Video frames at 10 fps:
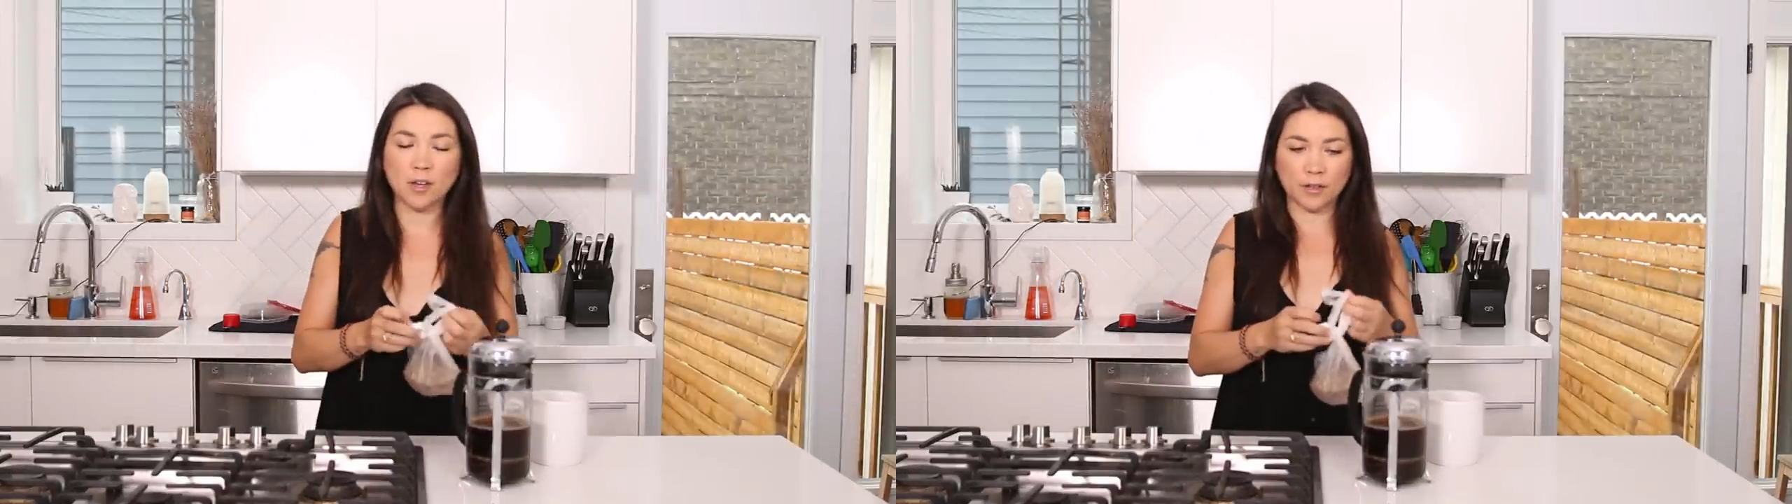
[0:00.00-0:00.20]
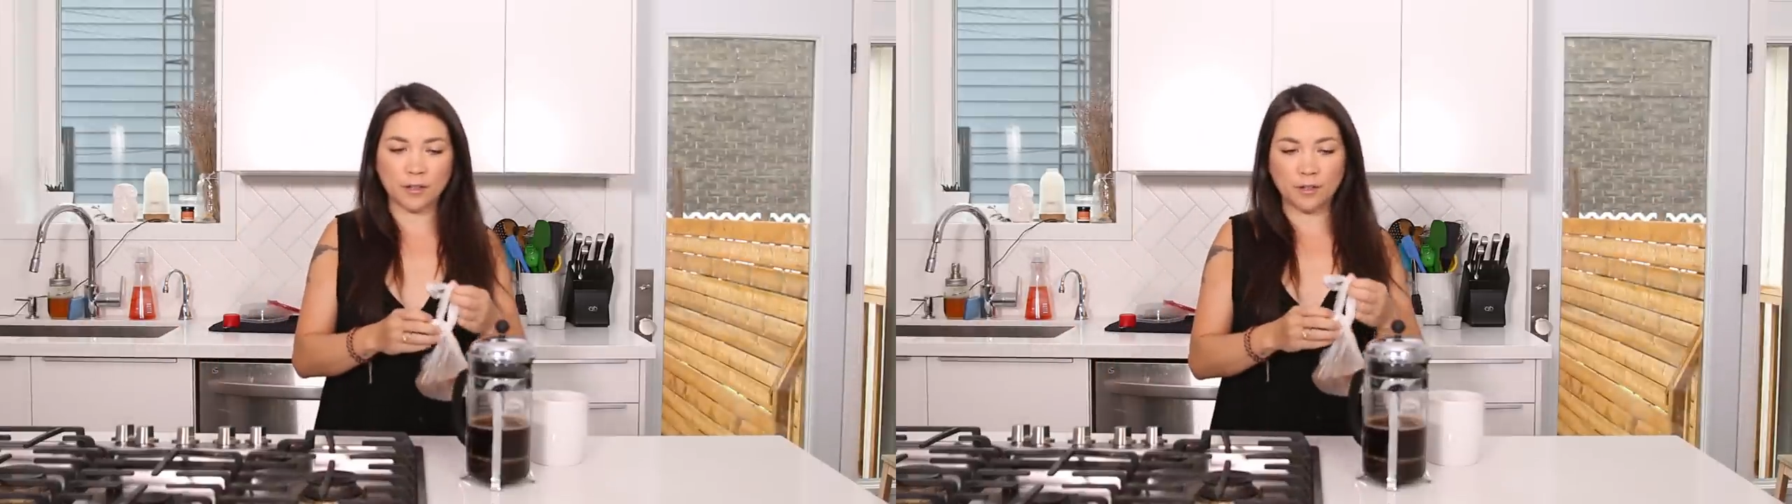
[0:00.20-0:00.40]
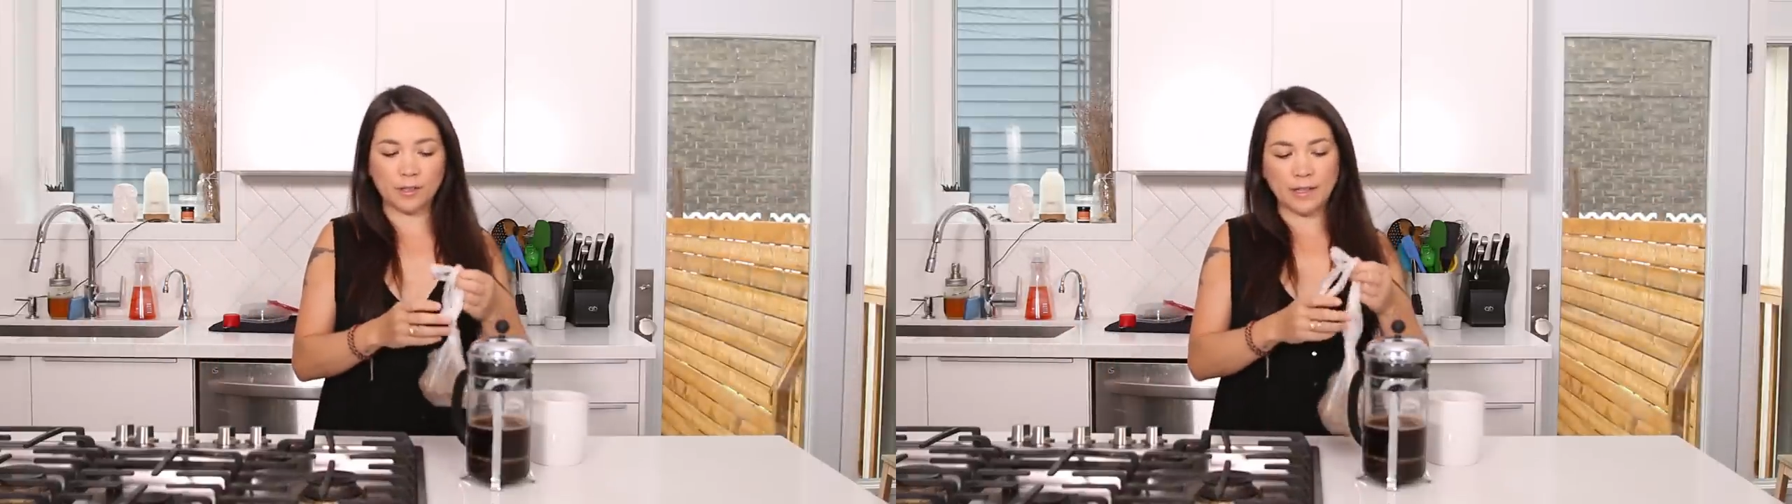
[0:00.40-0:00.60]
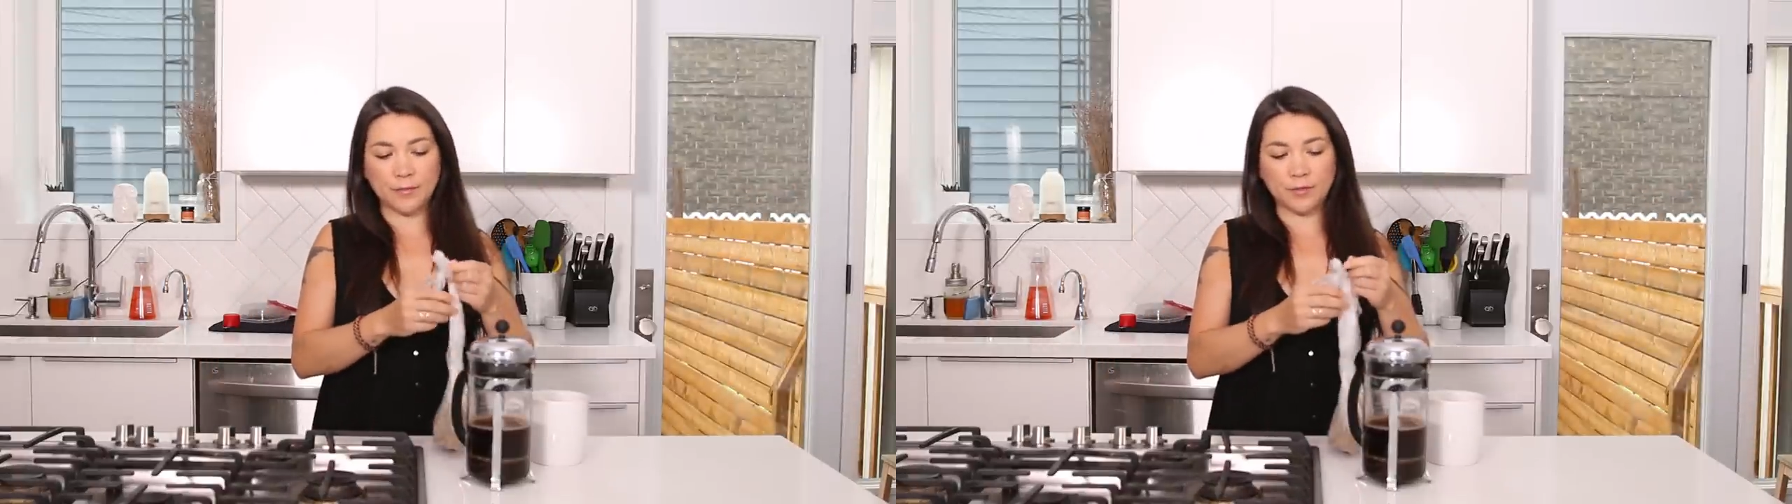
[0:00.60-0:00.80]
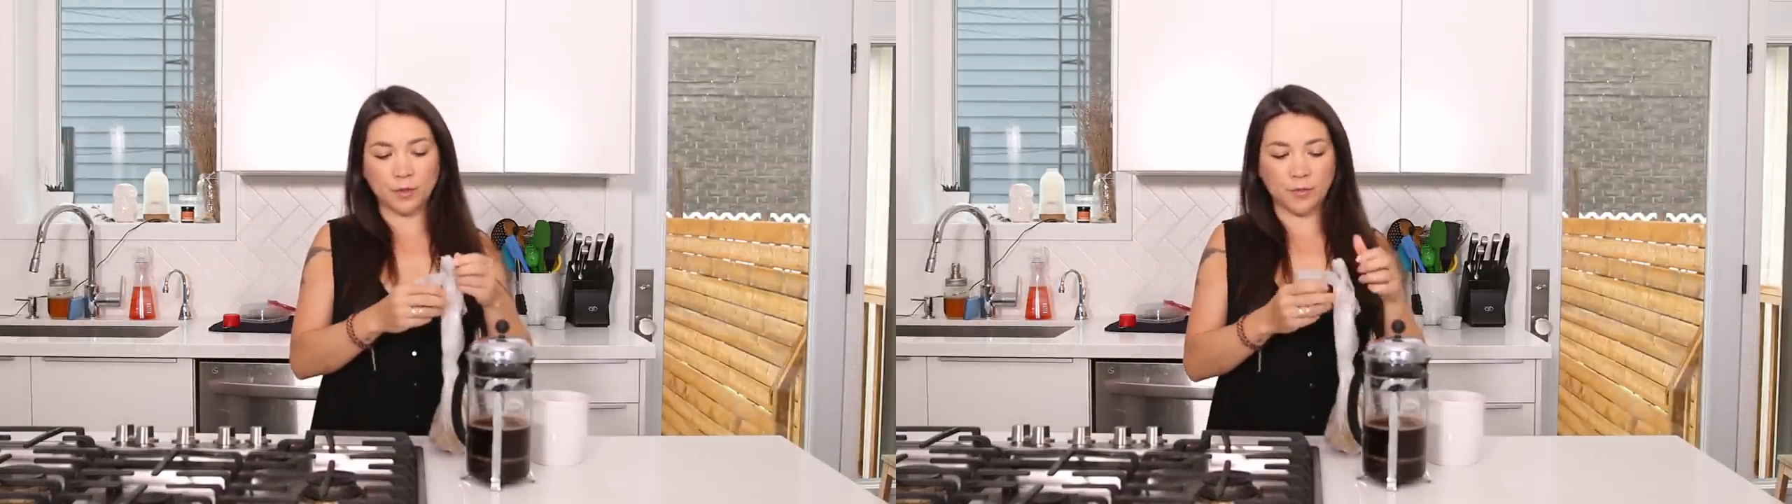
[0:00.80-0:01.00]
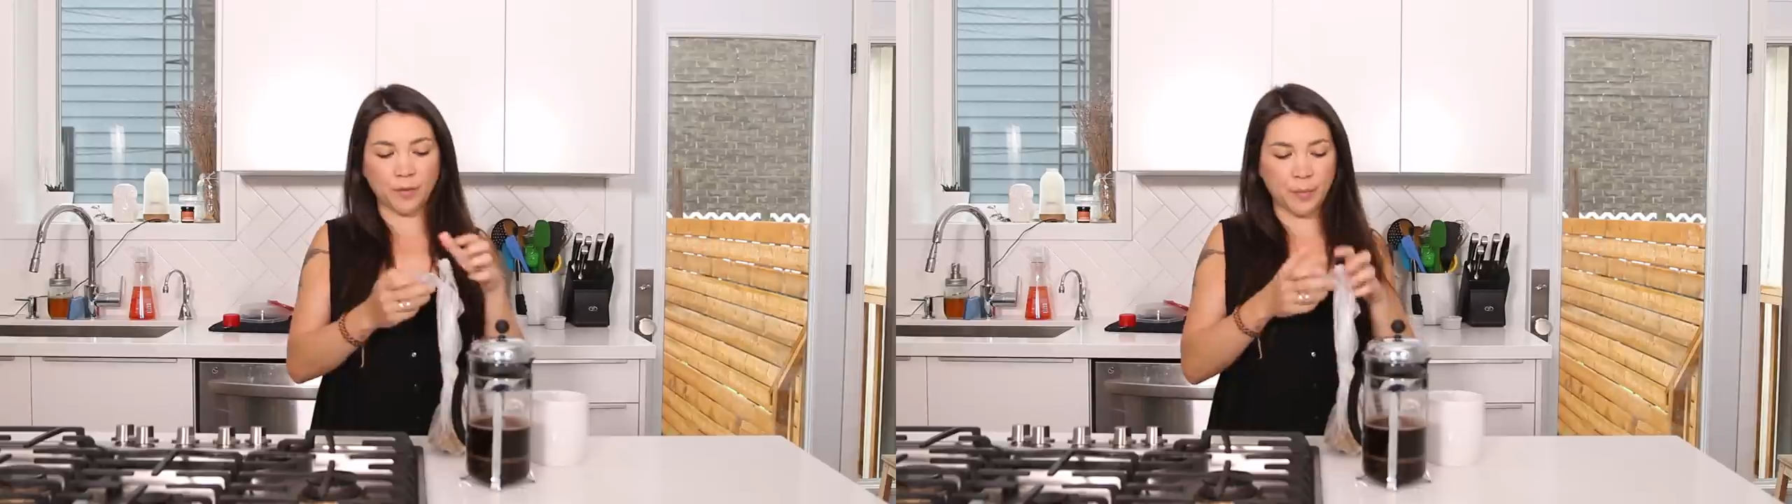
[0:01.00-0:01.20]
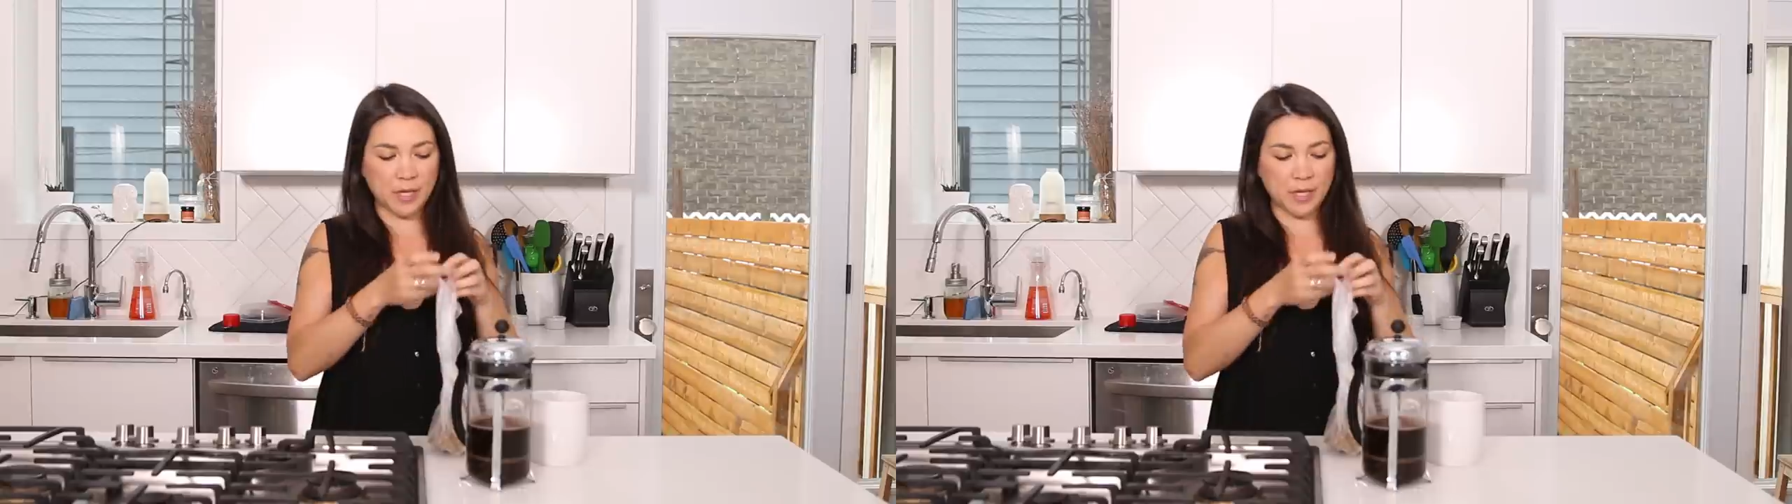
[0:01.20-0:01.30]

got a little leftover